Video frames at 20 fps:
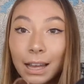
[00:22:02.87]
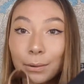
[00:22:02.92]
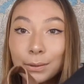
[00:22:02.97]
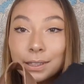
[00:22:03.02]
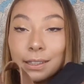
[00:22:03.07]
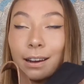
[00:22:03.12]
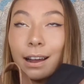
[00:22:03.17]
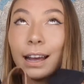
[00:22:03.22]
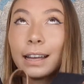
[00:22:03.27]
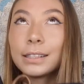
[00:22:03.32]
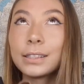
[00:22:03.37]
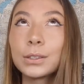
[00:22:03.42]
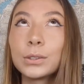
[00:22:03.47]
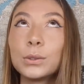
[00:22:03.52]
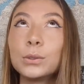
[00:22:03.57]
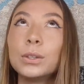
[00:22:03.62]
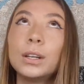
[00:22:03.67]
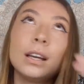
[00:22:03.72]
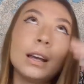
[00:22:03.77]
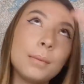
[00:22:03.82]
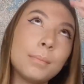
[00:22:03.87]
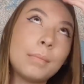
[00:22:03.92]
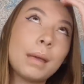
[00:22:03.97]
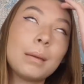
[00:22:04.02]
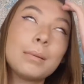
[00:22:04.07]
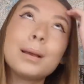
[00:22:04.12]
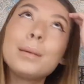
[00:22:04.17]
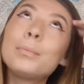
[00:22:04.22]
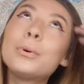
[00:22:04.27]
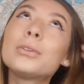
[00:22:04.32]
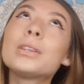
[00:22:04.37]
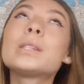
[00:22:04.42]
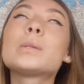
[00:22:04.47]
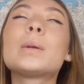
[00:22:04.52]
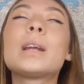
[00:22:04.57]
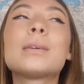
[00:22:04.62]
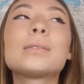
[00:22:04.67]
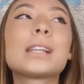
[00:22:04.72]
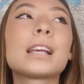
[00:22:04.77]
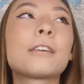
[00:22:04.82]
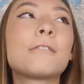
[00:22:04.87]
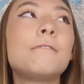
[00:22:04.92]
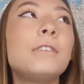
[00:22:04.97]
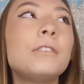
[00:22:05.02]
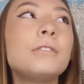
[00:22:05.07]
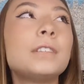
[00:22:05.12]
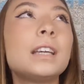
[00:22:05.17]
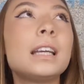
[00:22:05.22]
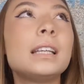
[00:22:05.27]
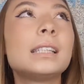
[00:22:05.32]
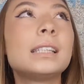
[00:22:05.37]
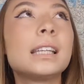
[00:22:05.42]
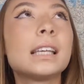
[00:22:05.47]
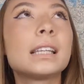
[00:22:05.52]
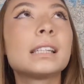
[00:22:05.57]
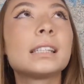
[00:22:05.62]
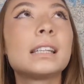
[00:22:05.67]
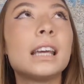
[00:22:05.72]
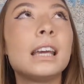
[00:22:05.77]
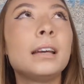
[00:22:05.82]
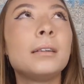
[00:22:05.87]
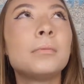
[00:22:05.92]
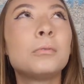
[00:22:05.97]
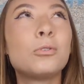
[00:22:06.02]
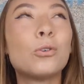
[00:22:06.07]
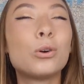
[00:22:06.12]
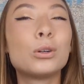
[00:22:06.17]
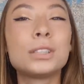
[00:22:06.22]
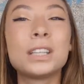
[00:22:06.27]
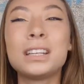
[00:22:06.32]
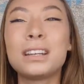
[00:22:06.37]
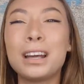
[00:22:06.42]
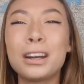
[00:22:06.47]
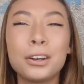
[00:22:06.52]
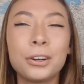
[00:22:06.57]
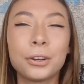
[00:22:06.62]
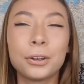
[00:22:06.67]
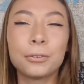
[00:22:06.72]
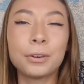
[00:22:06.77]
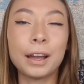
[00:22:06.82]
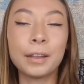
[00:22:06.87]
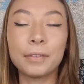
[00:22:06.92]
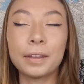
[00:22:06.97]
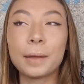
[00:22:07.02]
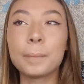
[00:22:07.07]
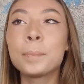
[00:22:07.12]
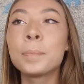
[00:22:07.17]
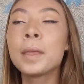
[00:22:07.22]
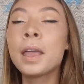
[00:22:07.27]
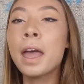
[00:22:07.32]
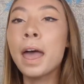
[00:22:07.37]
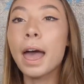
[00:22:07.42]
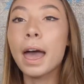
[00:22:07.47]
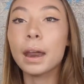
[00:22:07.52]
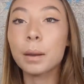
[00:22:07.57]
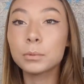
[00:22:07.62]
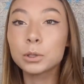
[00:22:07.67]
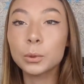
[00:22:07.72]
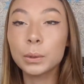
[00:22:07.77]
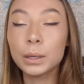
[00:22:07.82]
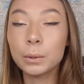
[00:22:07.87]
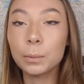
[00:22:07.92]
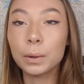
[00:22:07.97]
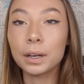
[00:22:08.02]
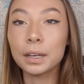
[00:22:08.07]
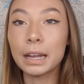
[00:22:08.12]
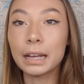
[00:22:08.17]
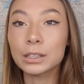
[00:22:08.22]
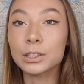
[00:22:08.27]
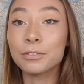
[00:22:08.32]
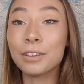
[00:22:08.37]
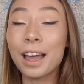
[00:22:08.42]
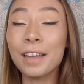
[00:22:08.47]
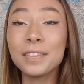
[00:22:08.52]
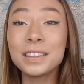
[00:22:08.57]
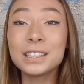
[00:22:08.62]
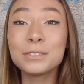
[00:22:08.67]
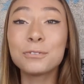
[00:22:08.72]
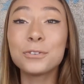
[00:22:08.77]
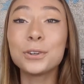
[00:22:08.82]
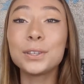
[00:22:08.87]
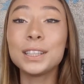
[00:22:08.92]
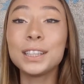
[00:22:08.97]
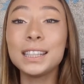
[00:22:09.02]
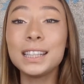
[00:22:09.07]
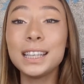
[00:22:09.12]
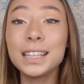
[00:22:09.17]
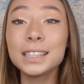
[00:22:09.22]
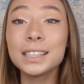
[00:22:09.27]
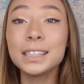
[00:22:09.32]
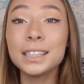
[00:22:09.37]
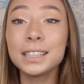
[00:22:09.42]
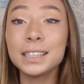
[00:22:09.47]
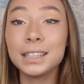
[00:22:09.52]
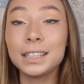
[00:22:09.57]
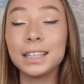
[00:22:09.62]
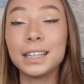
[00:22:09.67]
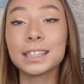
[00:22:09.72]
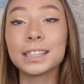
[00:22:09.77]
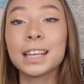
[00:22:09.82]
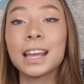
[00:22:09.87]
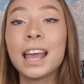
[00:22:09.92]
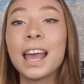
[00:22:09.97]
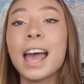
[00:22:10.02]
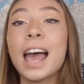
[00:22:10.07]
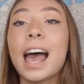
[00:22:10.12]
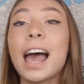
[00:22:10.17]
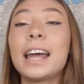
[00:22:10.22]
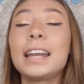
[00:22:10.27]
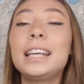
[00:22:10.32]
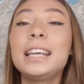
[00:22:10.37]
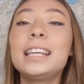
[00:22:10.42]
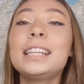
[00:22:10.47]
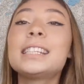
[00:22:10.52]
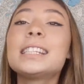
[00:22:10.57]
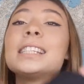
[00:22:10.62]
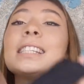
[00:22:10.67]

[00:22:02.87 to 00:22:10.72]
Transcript: I was in high school. Maybe I bought this when I was like 15, 16, 14, I don't know, around then. And I'm 21 now, so I've had this for years and years and years. And it is